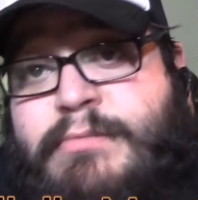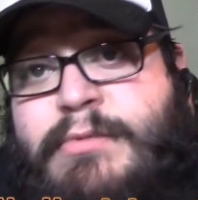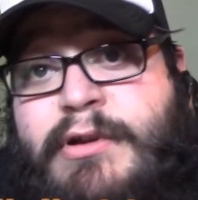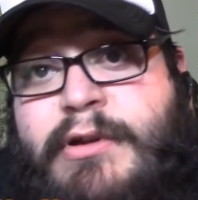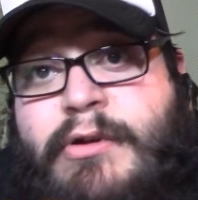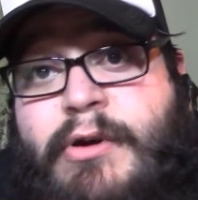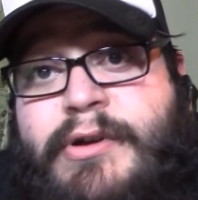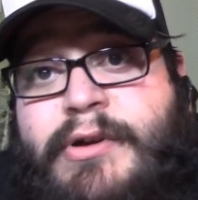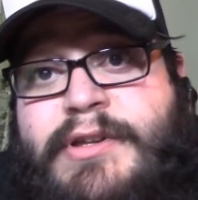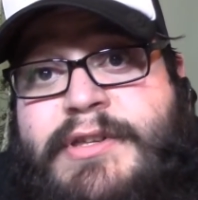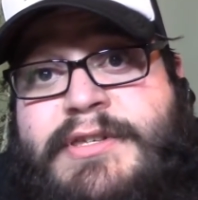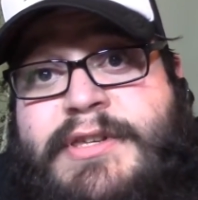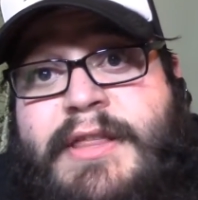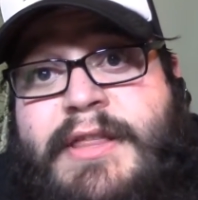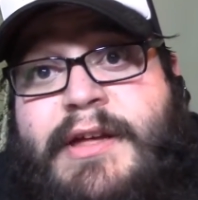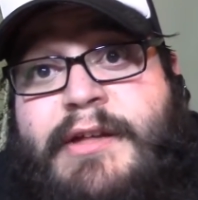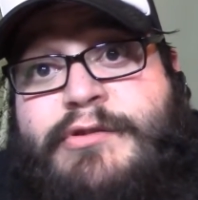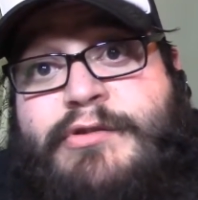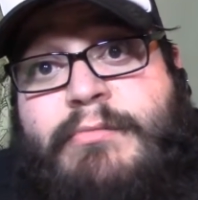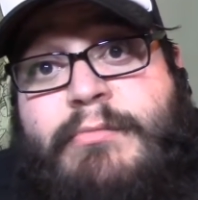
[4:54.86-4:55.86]
be going to see
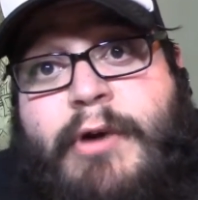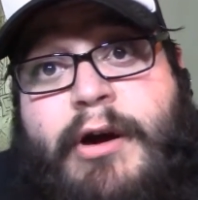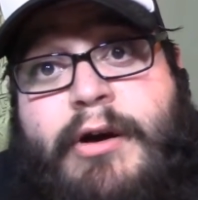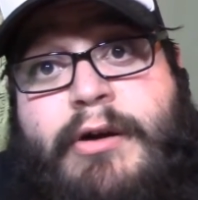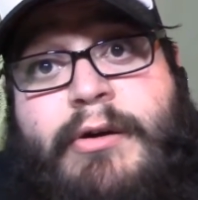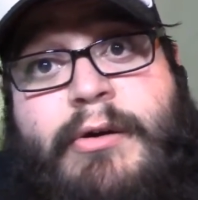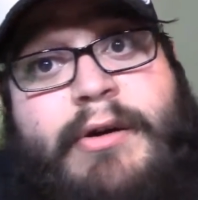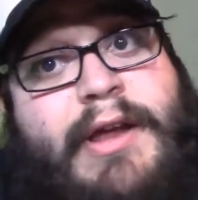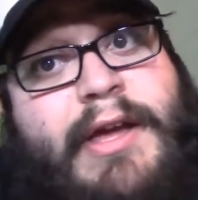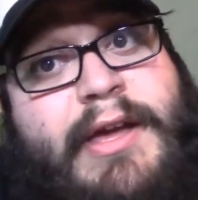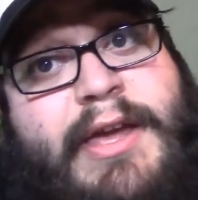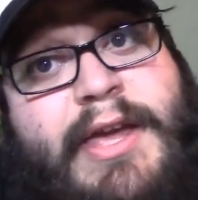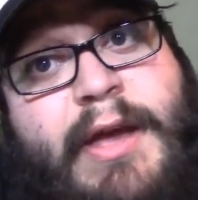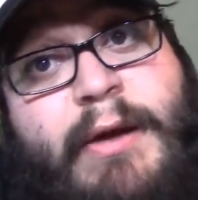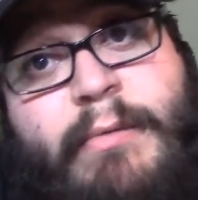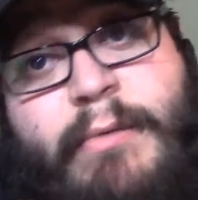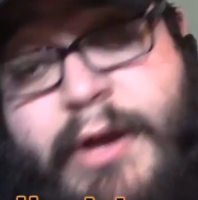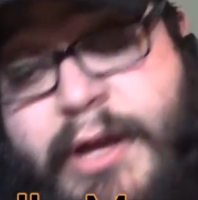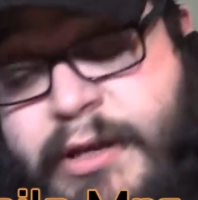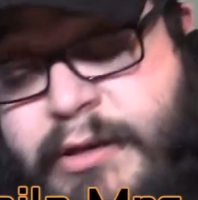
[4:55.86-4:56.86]
that tomorrow, and I
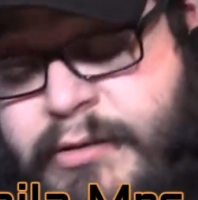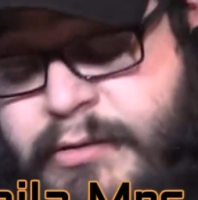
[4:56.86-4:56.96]
can't wait.